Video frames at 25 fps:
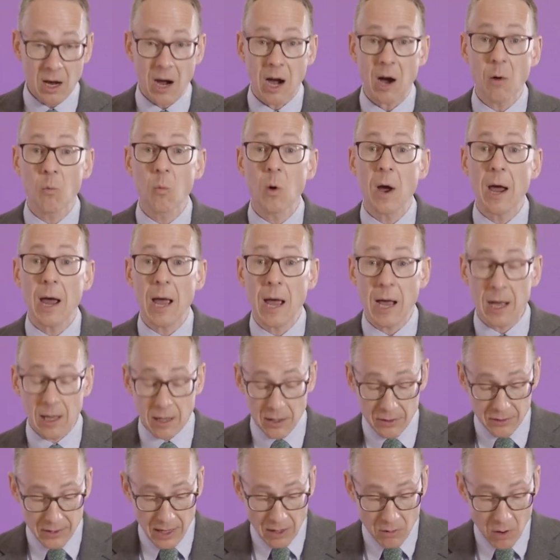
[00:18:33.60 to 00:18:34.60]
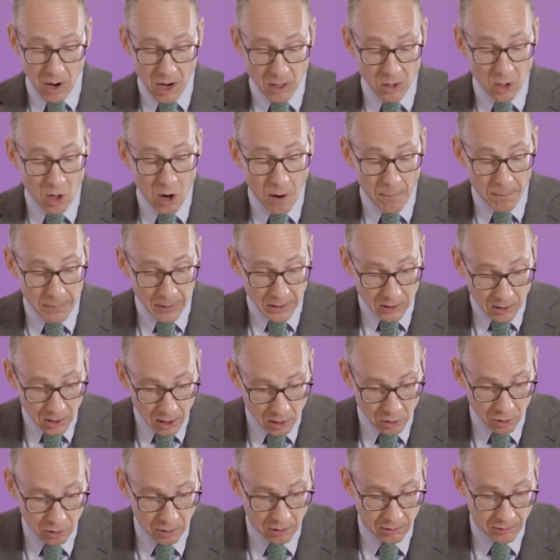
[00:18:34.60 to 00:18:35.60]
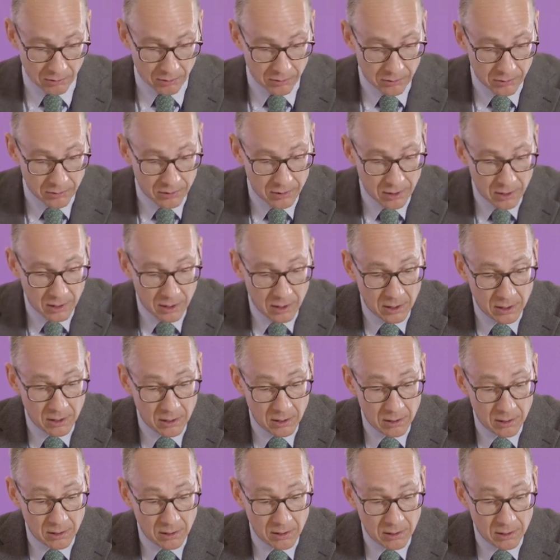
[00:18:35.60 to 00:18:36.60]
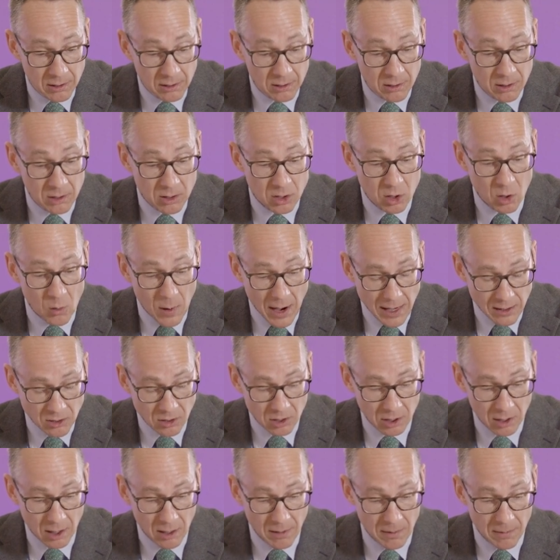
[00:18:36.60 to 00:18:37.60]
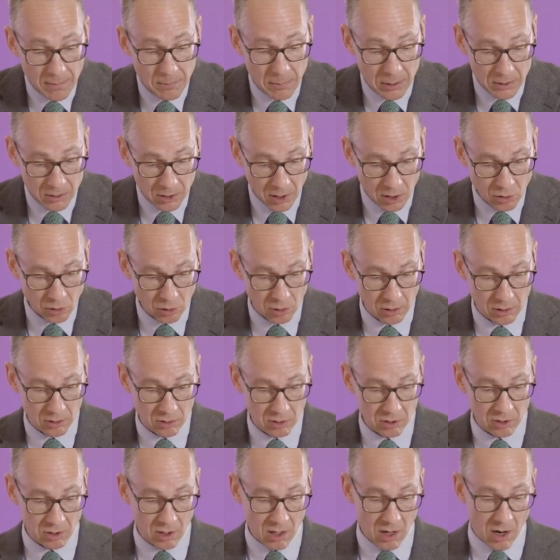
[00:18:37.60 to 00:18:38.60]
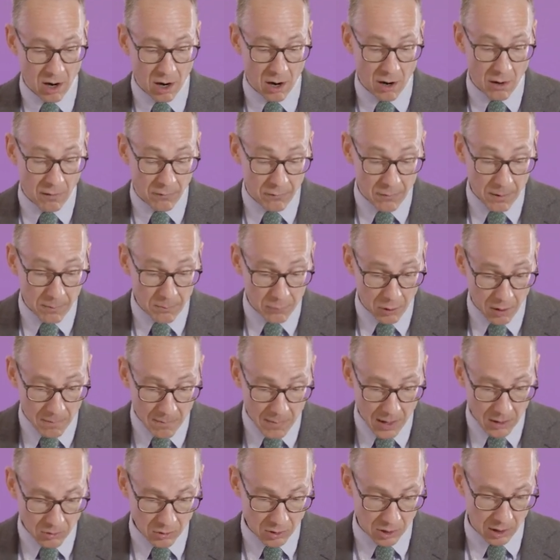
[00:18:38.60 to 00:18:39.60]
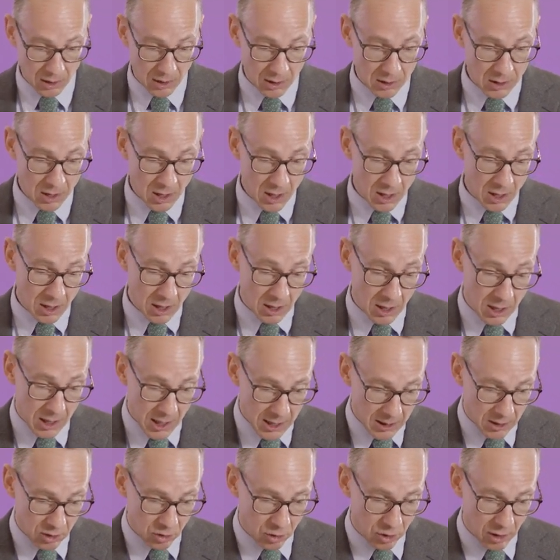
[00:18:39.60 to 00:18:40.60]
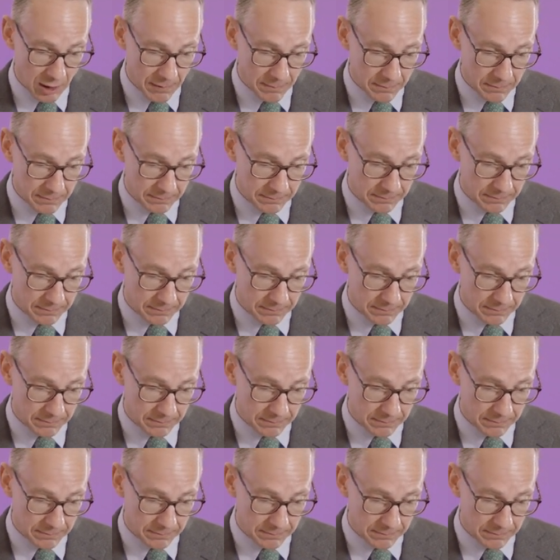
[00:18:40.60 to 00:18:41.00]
and where there are competitions to enter positions of promoted leadership.